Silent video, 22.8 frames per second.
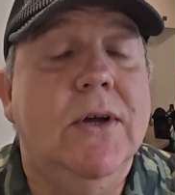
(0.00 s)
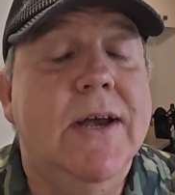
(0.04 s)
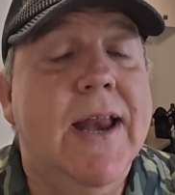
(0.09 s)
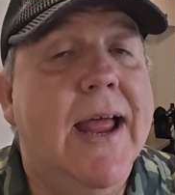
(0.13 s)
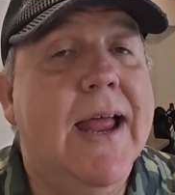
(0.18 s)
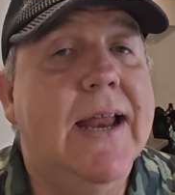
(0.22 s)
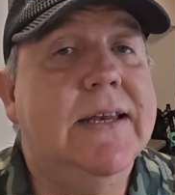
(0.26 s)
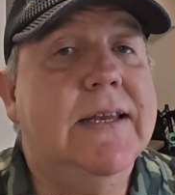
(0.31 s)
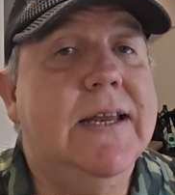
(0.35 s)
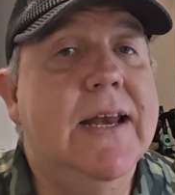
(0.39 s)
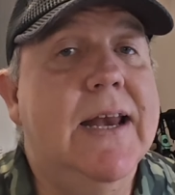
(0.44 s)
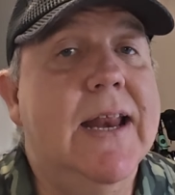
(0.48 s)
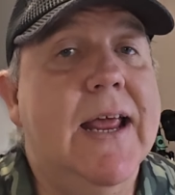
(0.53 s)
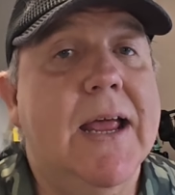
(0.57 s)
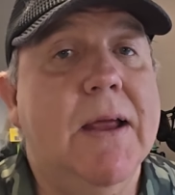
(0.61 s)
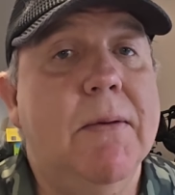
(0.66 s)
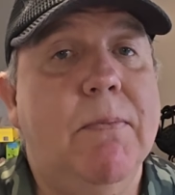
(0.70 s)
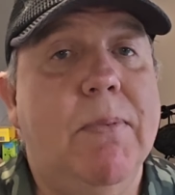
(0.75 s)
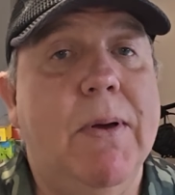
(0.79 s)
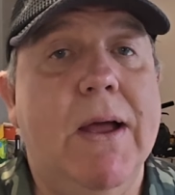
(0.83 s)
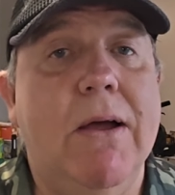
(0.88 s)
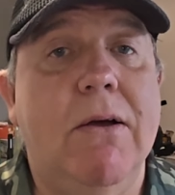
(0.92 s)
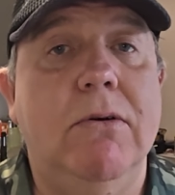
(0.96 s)

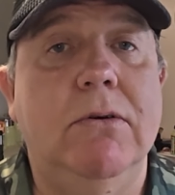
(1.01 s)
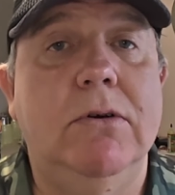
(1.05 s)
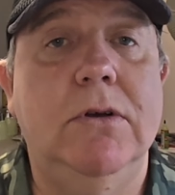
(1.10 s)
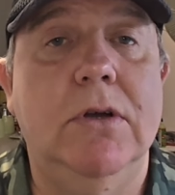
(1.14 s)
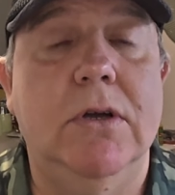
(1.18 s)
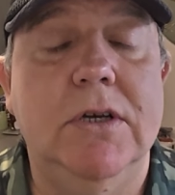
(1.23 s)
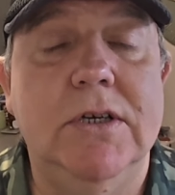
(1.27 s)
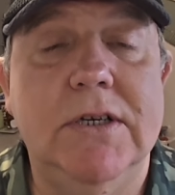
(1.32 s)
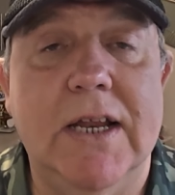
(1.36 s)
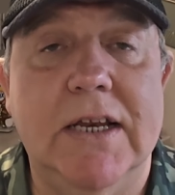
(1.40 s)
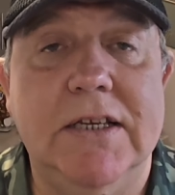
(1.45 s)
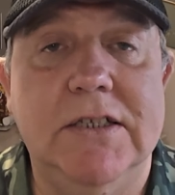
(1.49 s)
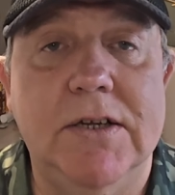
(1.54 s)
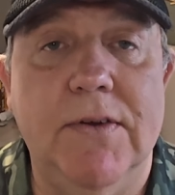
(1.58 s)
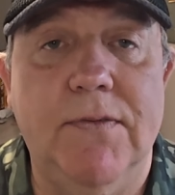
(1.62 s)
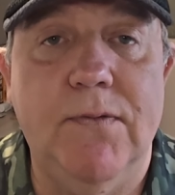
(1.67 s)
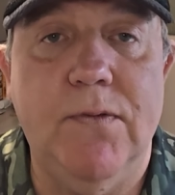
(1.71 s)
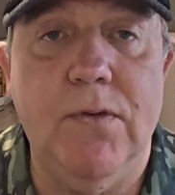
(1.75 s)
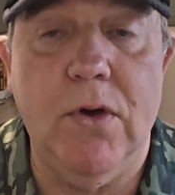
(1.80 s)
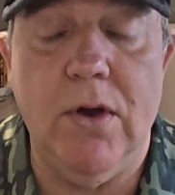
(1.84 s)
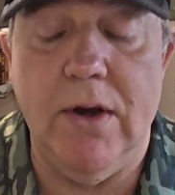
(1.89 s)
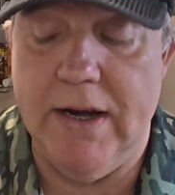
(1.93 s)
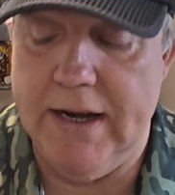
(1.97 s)
£99, because that's
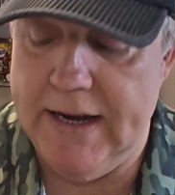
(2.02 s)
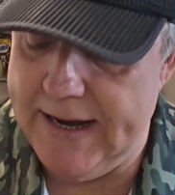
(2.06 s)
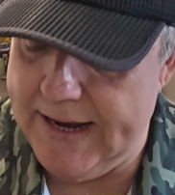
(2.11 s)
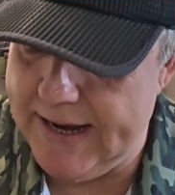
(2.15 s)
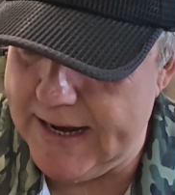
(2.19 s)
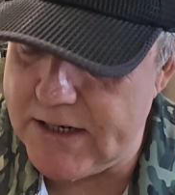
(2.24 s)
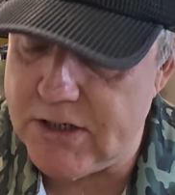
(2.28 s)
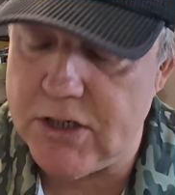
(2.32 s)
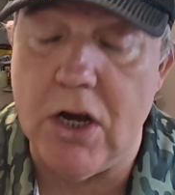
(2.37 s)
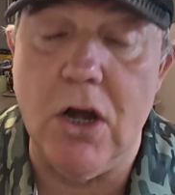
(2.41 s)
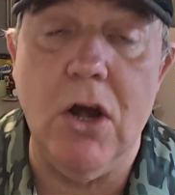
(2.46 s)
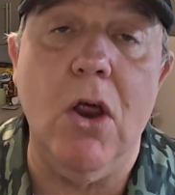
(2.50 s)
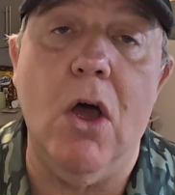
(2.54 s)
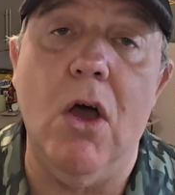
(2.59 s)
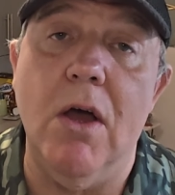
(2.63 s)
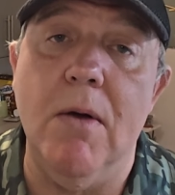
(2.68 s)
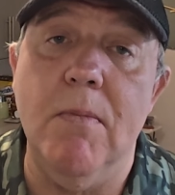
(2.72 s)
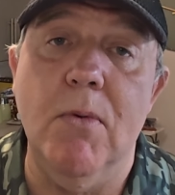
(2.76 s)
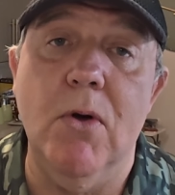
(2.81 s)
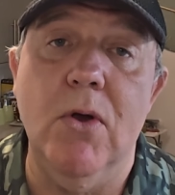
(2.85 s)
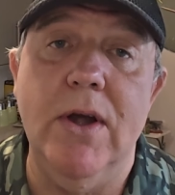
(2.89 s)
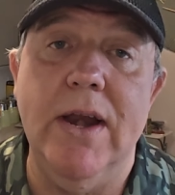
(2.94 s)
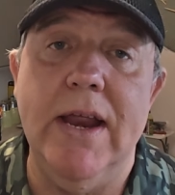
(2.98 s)
it is a
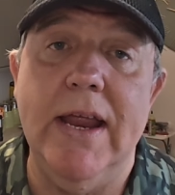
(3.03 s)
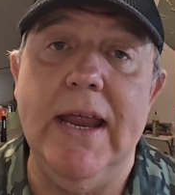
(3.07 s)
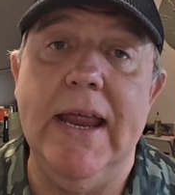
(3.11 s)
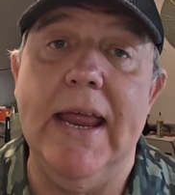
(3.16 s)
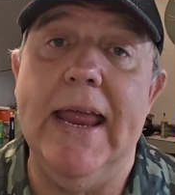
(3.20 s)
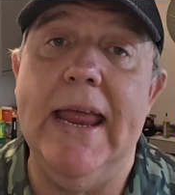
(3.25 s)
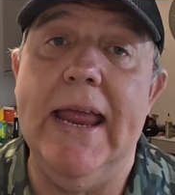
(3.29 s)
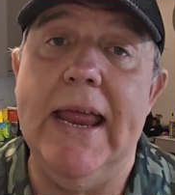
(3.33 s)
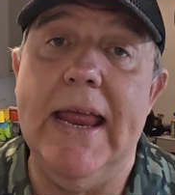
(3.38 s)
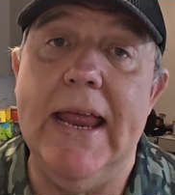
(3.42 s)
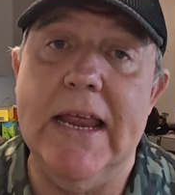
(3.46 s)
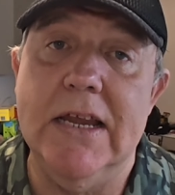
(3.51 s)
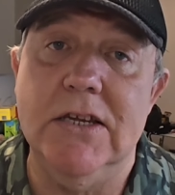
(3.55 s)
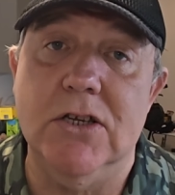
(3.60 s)
lot of money. It